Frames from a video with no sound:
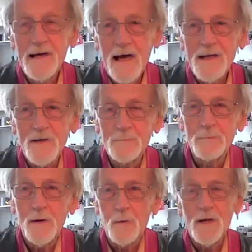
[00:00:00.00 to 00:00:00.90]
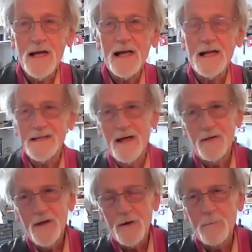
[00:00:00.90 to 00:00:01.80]
But when I got
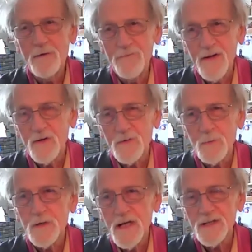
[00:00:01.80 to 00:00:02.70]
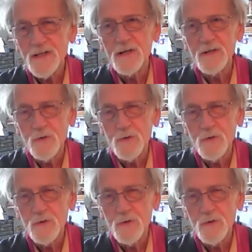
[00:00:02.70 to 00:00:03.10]
down there, my fingers were touching